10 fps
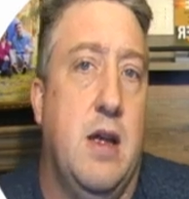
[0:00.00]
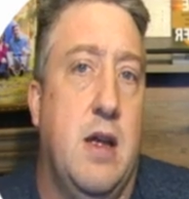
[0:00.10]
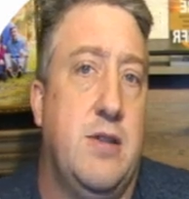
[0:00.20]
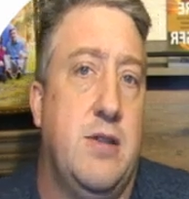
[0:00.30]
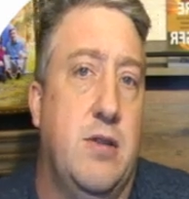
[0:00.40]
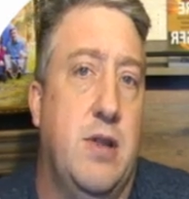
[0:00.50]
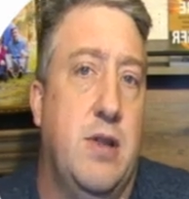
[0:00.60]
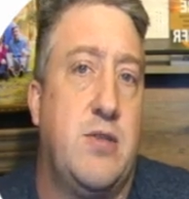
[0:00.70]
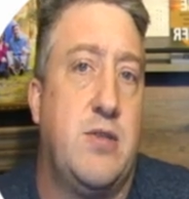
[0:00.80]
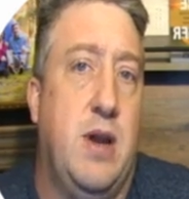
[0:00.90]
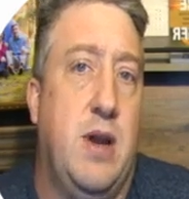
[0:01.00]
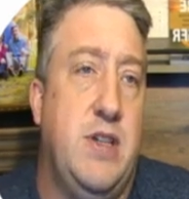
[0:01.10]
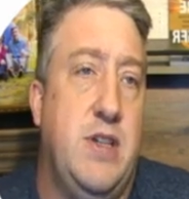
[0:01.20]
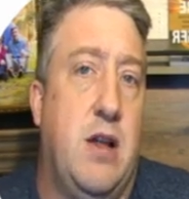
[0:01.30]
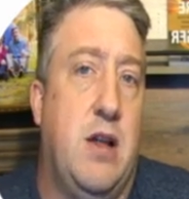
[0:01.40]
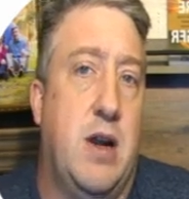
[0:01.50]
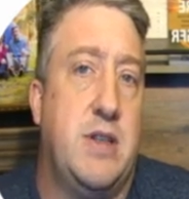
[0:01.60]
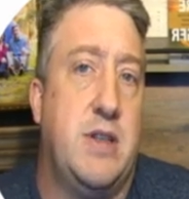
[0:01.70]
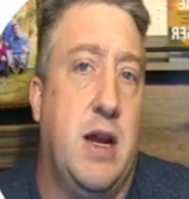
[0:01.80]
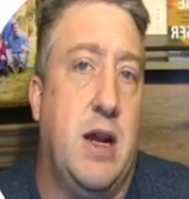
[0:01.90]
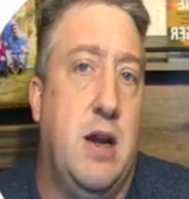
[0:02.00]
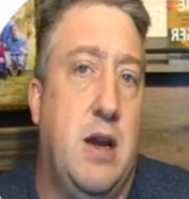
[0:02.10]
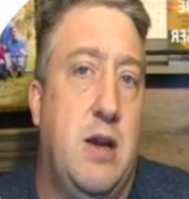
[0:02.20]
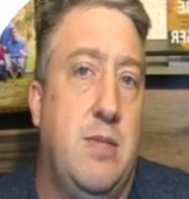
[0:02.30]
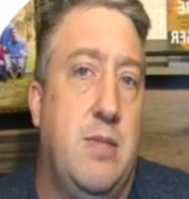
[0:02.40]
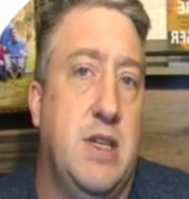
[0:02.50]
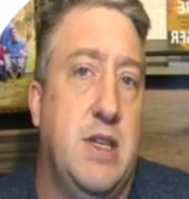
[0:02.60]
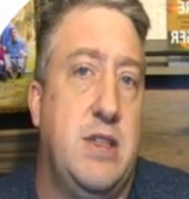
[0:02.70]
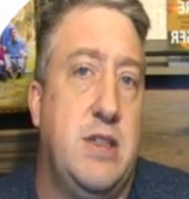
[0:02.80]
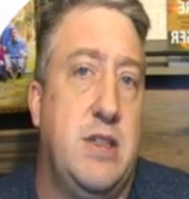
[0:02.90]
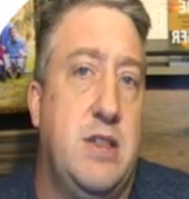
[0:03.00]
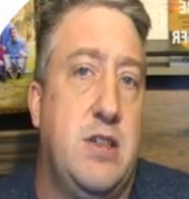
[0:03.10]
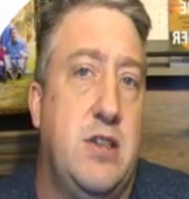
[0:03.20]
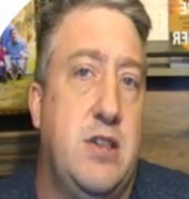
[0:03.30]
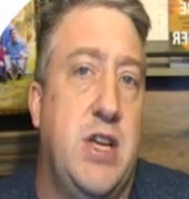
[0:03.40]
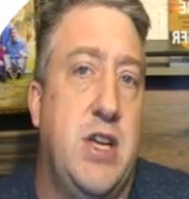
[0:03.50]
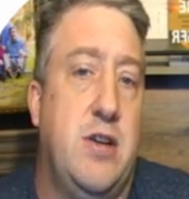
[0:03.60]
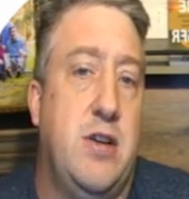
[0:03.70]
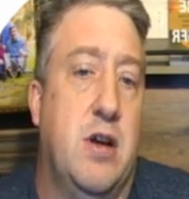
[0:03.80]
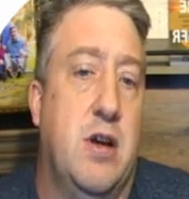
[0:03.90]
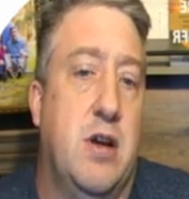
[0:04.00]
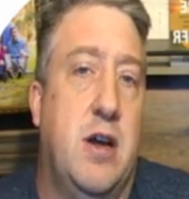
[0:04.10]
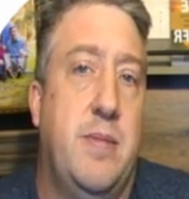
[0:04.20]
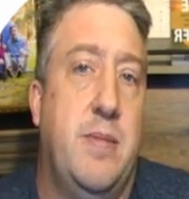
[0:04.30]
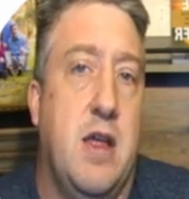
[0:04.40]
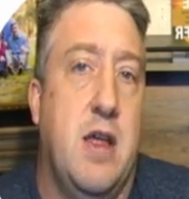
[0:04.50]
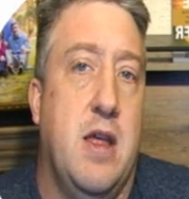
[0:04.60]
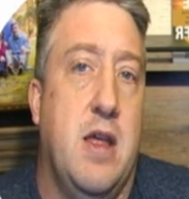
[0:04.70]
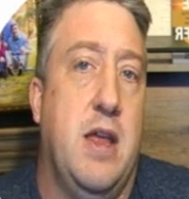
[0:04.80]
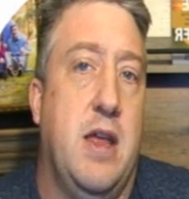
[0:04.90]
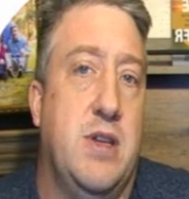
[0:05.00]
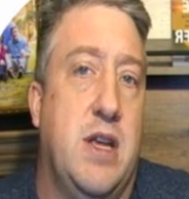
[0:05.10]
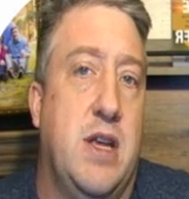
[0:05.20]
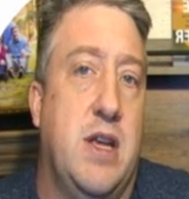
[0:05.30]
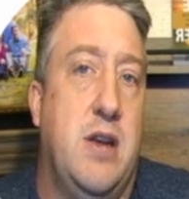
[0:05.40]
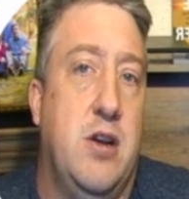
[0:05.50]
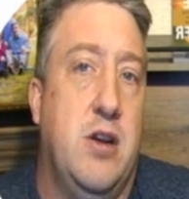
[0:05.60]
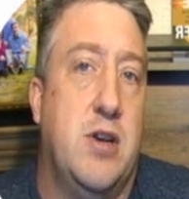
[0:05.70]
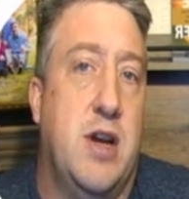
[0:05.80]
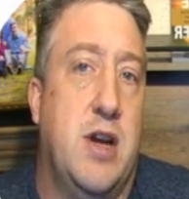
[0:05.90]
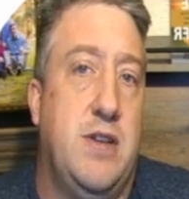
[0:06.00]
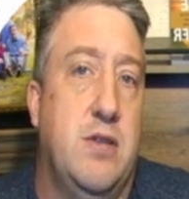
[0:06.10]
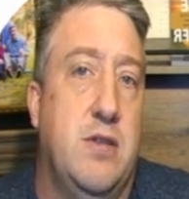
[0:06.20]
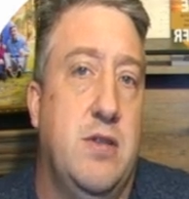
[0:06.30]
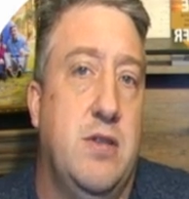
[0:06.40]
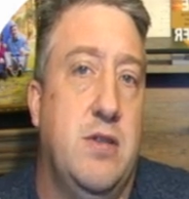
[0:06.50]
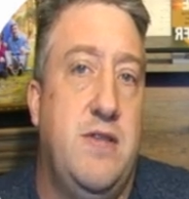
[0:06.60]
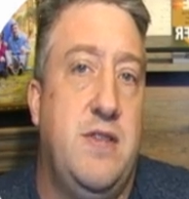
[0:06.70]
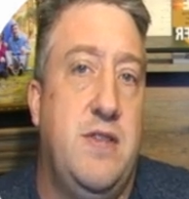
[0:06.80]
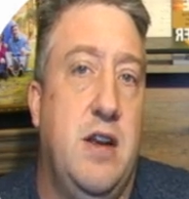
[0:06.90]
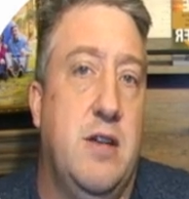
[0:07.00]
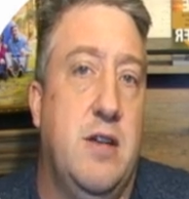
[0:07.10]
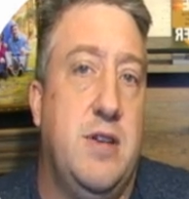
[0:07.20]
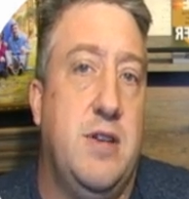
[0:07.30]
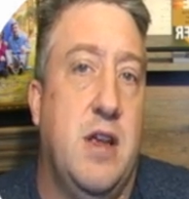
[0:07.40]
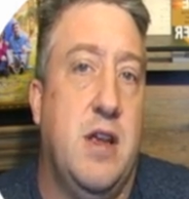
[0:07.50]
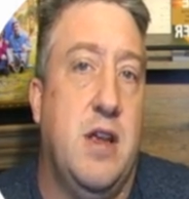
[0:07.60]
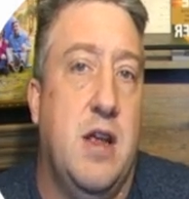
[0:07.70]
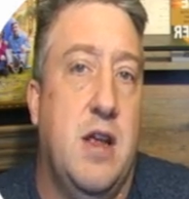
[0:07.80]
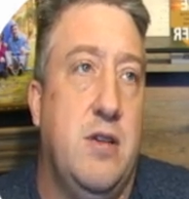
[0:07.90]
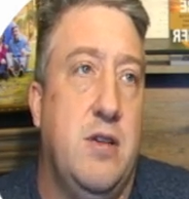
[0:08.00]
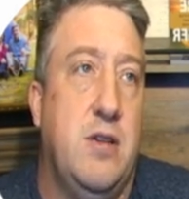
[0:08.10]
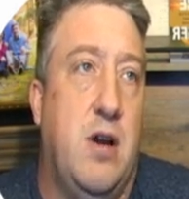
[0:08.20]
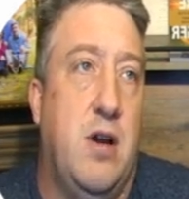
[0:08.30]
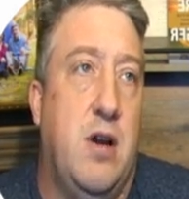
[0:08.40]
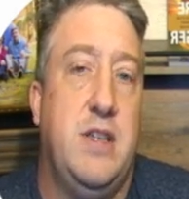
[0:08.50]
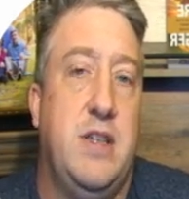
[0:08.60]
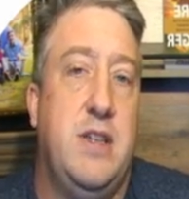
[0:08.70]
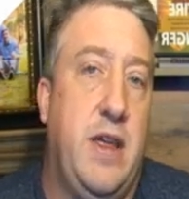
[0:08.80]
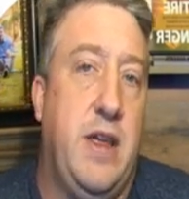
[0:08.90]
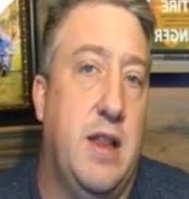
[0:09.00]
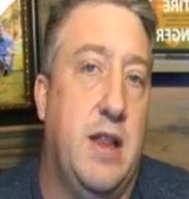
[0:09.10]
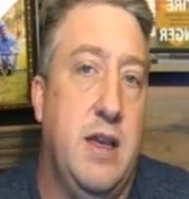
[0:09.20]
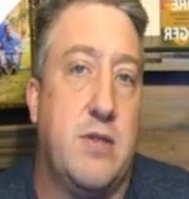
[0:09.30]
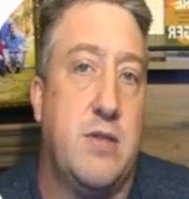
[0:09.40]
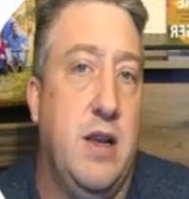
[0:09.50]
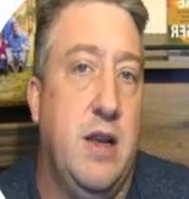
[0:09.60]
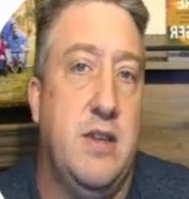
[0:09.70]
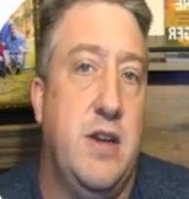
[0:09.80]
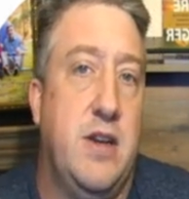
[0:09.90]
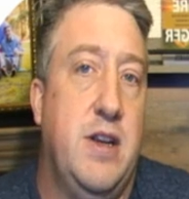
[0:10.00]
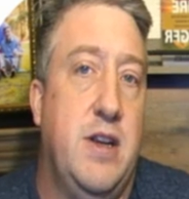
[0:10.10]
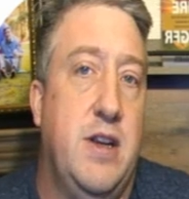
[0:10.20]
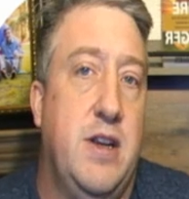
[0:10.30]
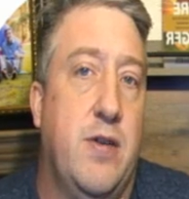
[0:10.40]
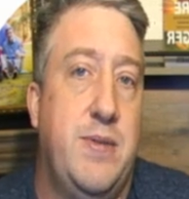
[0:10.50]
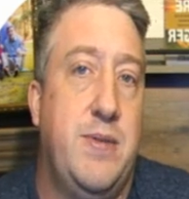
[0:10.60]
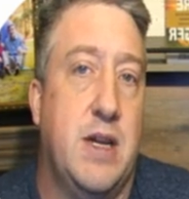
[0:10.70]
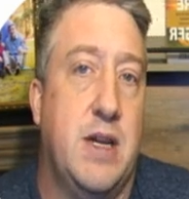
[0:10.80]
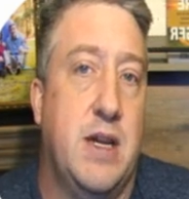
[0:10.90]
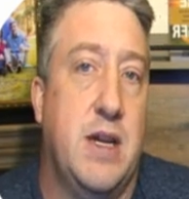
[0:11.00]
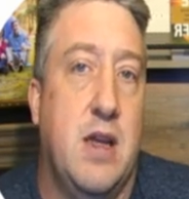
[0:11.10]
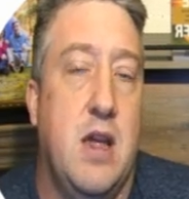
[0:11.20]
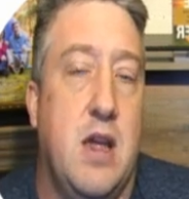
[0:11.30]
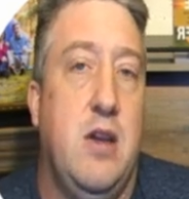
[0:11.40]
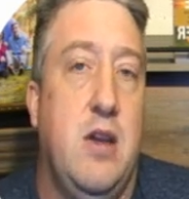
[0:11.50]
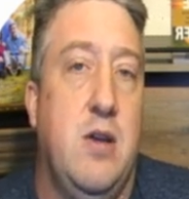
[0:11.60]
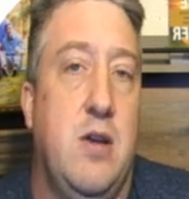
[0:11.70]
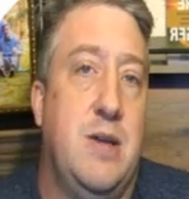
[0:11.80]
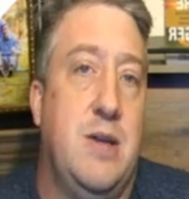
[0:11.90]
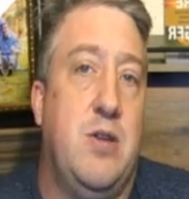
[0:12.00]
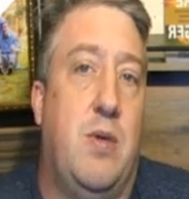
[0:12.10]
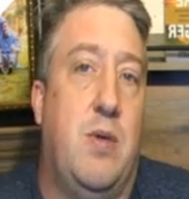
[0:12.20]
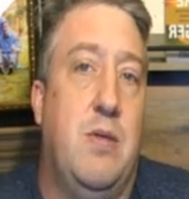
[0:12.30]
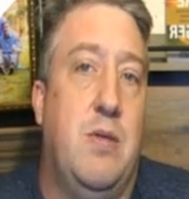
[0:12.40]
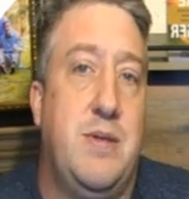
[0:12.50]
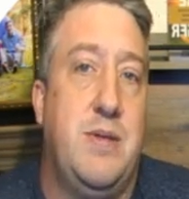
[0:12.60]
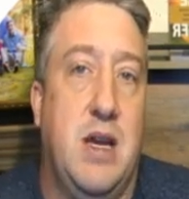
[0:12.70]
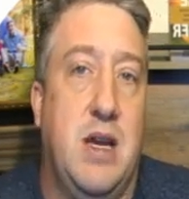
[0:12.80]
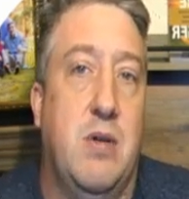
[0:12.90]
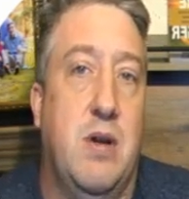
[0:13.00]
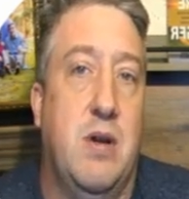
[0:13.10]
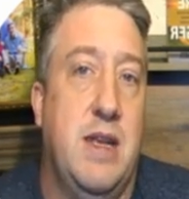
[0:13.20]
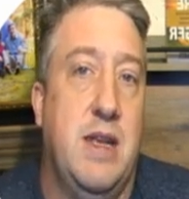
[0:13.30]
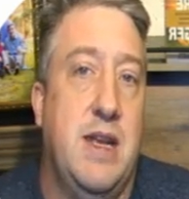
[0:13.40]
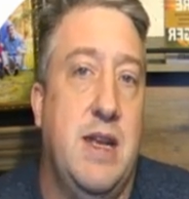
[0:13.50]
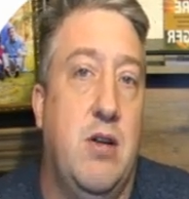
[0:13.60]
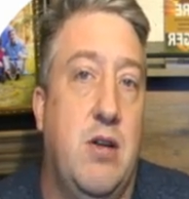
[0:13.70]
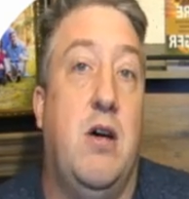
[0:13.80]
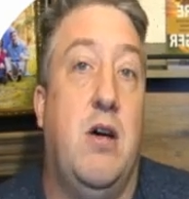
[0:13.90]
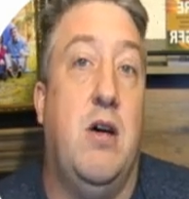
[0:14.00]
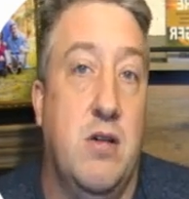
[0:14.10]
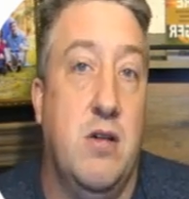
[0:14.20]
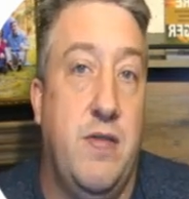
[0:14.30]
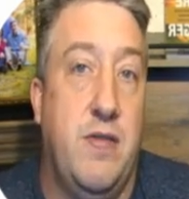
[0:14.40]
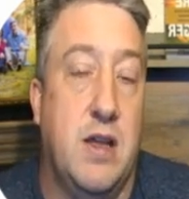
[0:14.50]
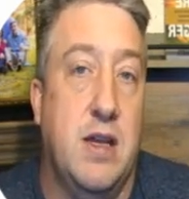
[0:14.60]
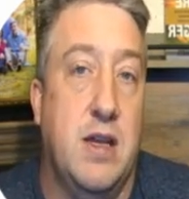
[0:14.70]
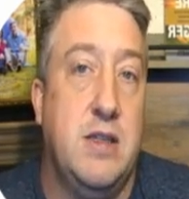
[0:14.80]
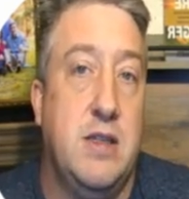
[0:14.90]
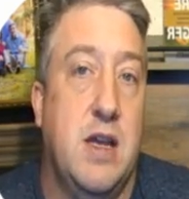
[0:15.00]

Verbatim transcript: so that's why I have gallanroberts.com because it's just your center hub that you want to send all your traffic to instead of sending them to to all these affiliate links, right? These hundred different websites. You want to send them to one website where they can download all your affiliate links